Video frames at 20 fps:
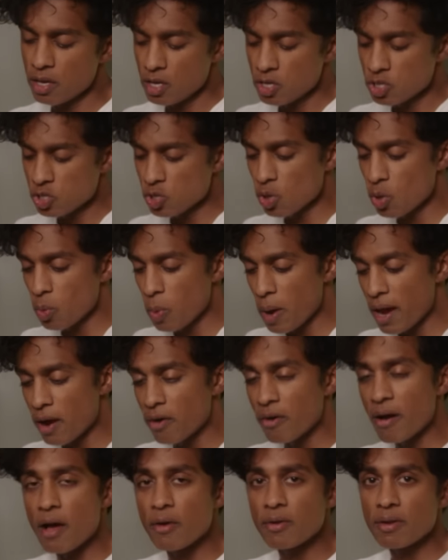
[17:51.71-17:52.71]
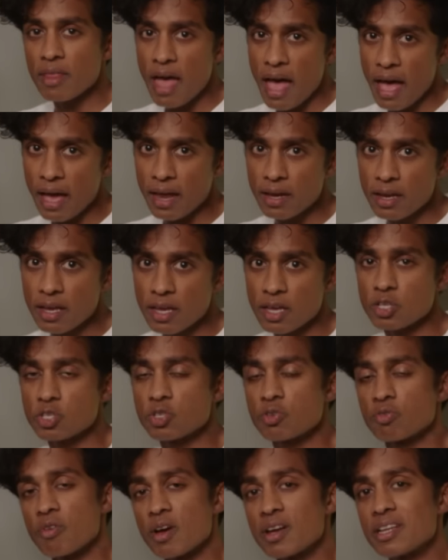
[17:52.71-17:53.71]
So the way around that is
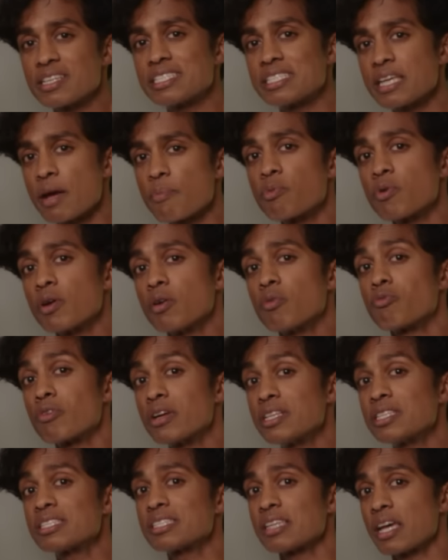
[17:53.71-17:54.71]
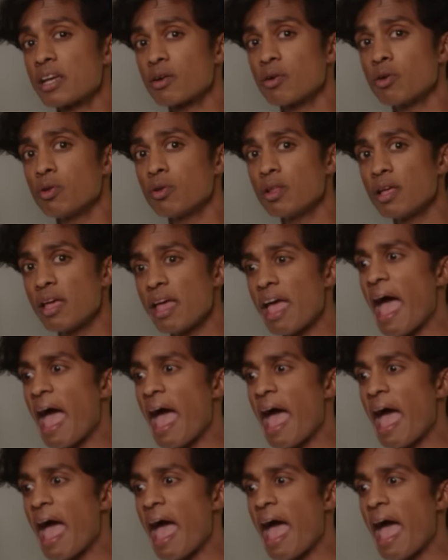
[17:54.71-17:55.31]
to run a separate rinse cycle